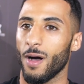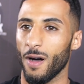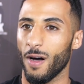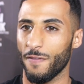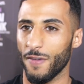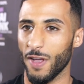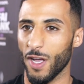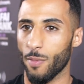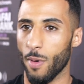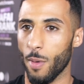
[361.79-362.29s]

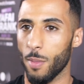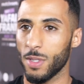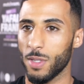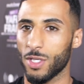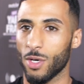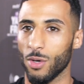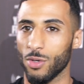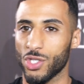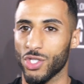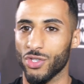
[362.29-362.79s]
I think he'll probably
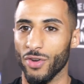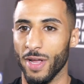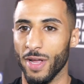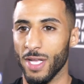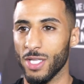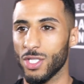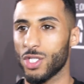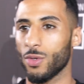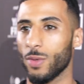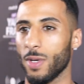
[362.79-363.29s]
go
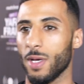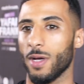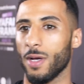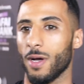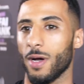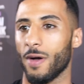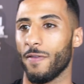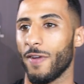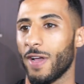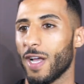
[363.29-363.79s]
straight into it.
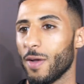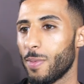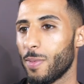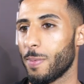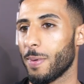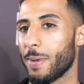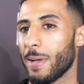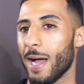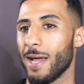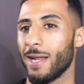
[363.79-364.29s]
I think he'll
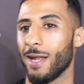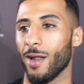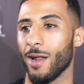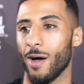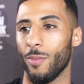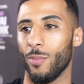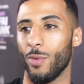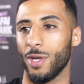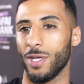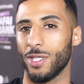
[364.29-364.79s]
be paid a
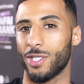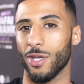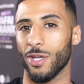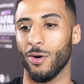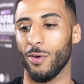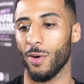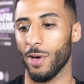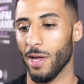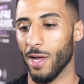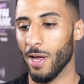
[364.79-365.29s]
lot of money,
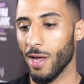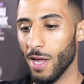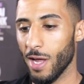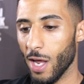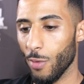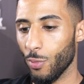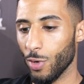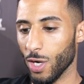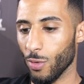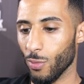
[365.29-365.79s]
so he,
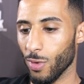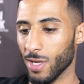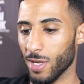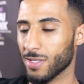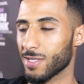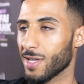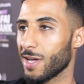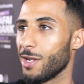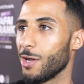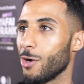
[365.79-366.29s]
he wouldn't want to
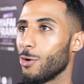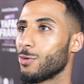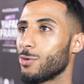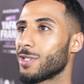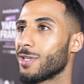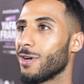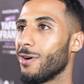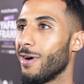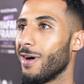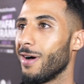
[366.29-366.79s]
say no.
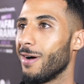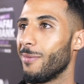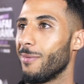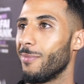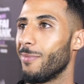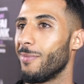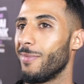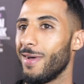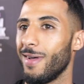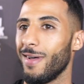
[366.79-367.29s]
So um,
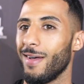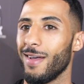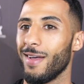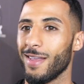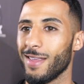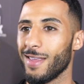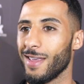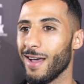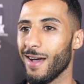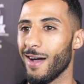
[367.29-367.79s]

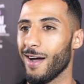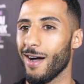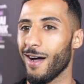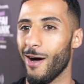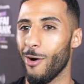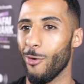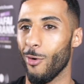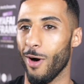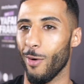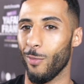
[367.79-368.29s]
yeah,
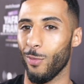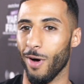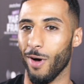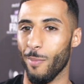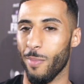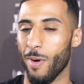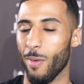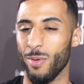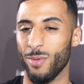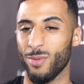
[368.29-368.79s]
I, I, I
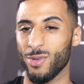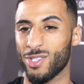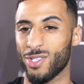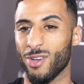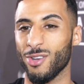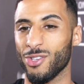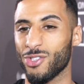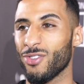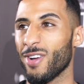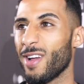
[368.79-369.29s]
probably would just
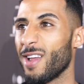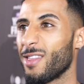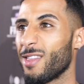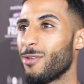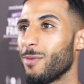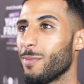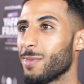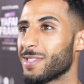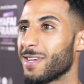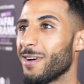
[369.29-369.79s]
go straight
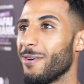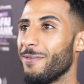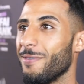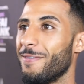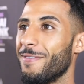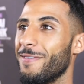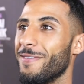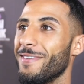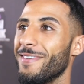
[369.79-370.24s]
into it myself.